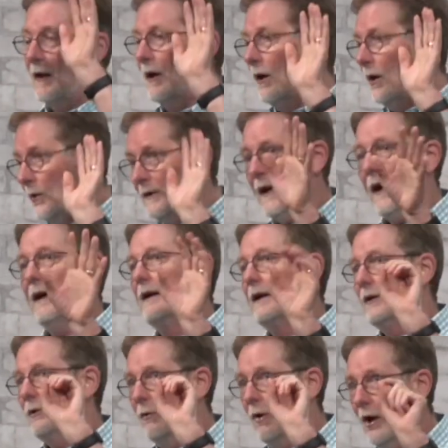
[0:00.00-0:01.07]
Oh, yeah,
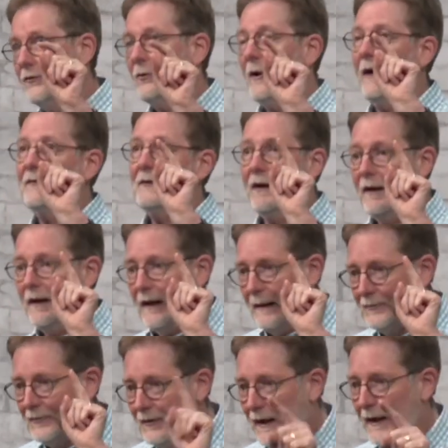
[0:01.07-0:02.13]
you also have to
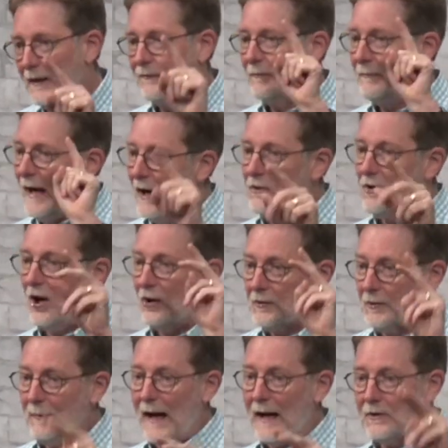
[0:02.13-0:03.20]
abstain from alcohol,
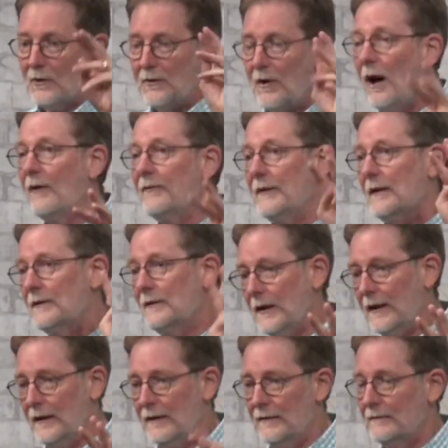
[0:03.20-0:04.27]
tobacco, coffee, and tea.
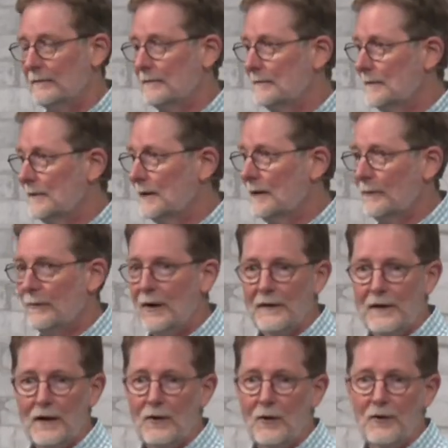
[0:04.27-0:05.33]
Well, there
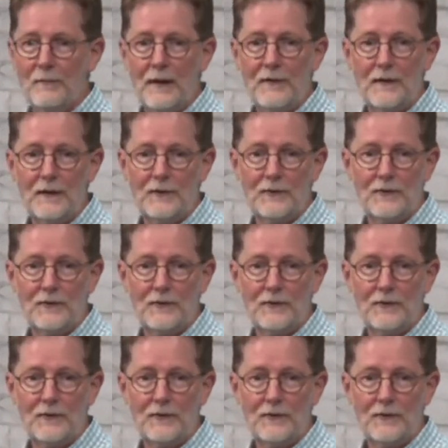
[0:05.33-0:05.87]
go the Methodists.